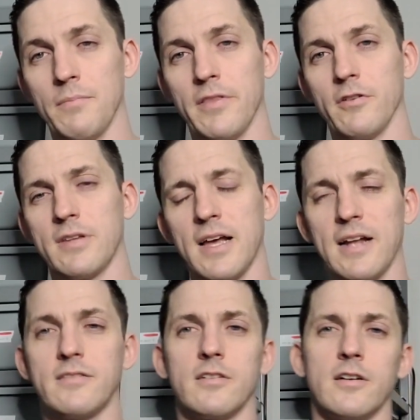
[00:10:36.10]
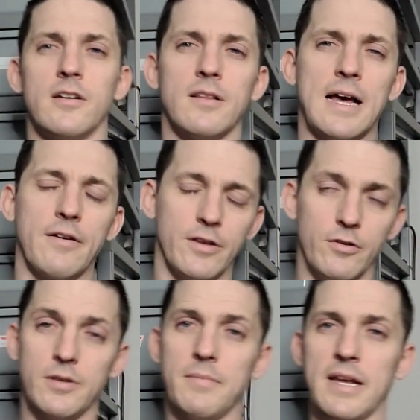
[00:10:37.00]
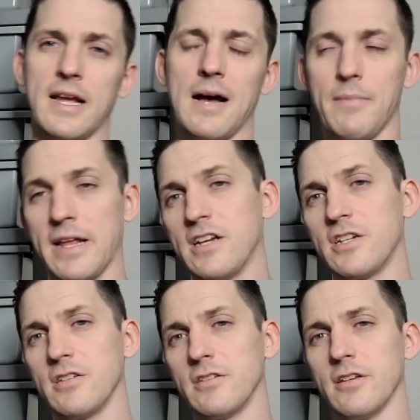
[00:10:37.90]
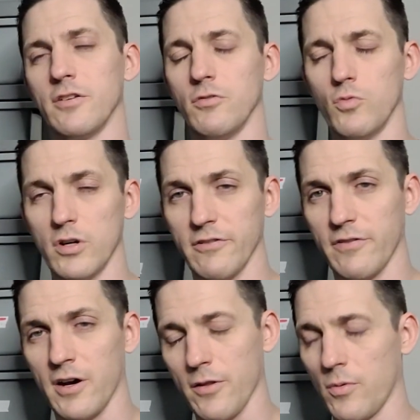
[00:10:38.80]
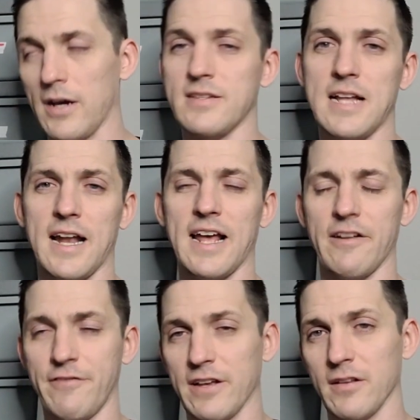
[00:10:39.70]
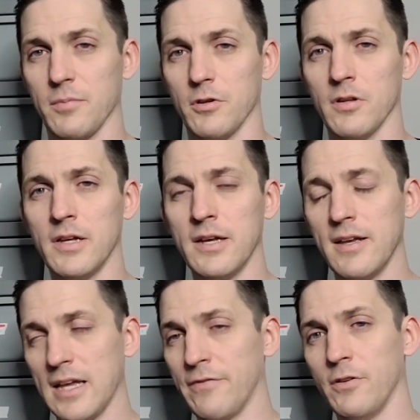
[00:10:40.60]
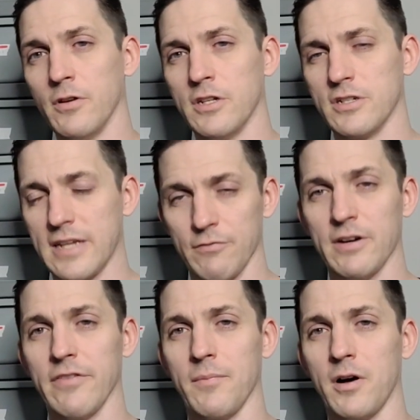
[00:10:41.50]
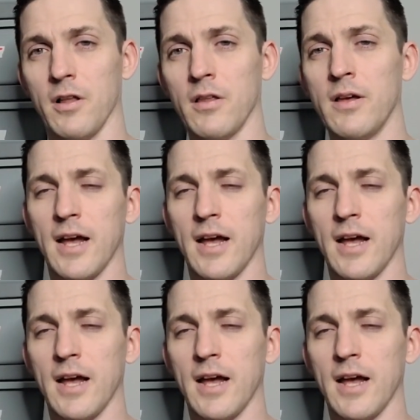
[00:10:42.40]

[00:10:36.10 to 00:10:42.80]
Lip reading: but those hets are going to allow you to make combinations that you would have otherwise not had available if you were to just get rid of them all.